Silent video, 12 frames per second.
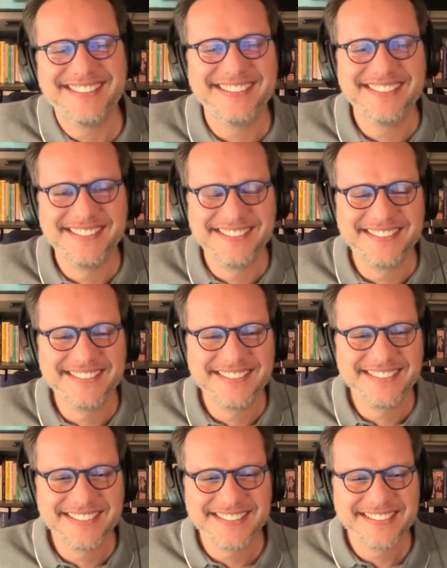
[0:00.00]

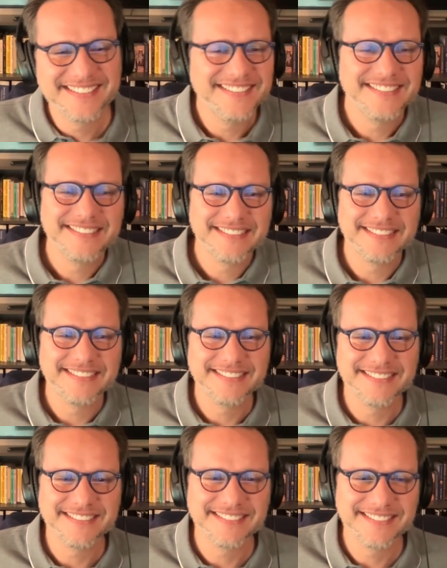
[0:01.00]

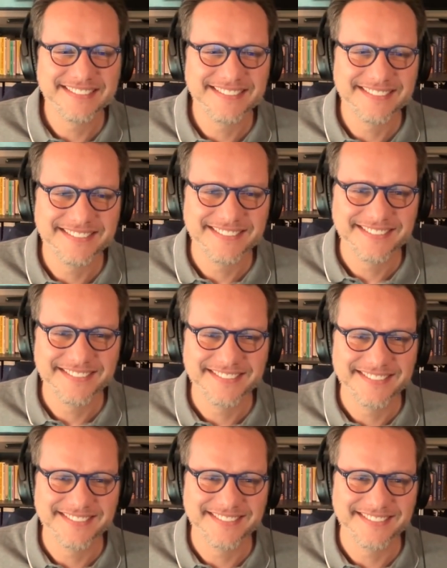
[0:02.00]

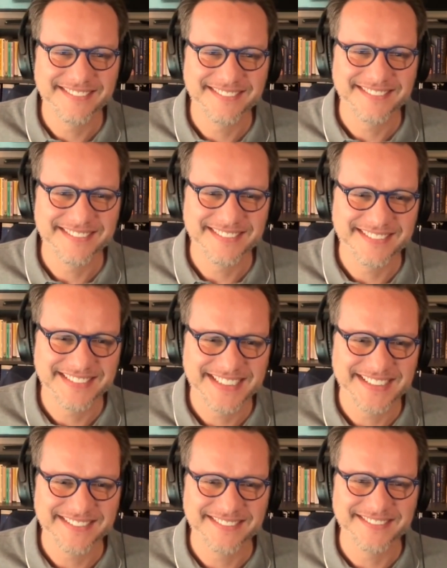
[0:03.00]

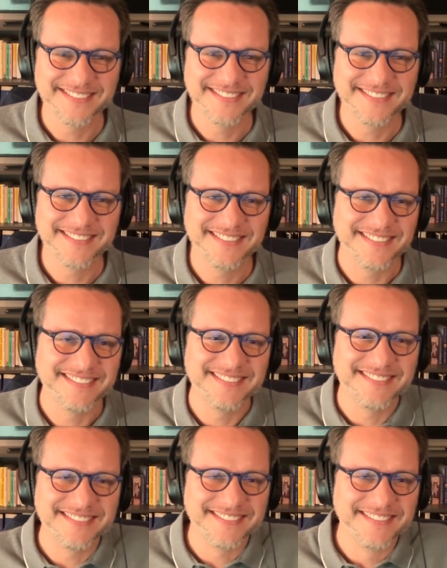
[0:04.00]

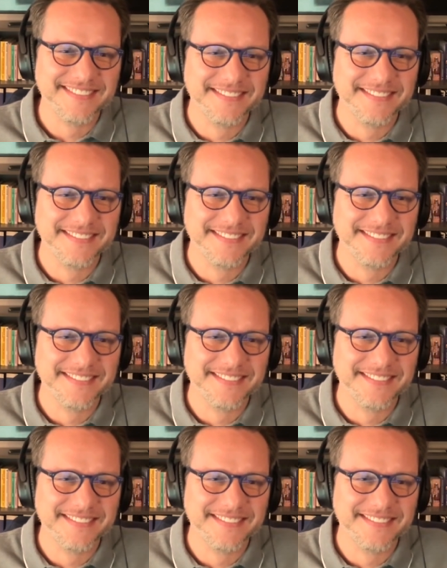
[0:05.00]
No words are spoken by the person on screen.